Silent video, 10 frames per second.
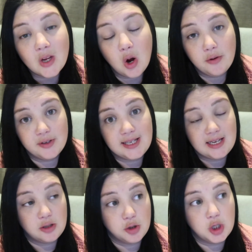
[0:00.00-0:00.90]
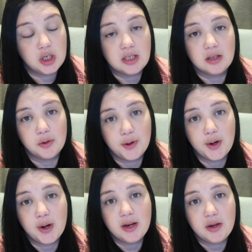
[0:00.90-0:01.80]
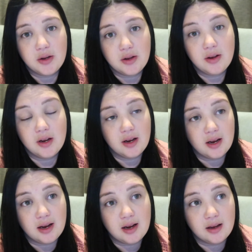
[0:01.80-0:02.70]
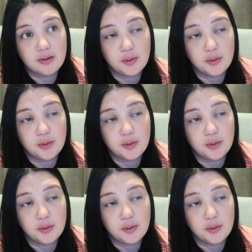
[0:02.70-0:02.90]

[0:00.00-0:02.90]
overseas students through uh,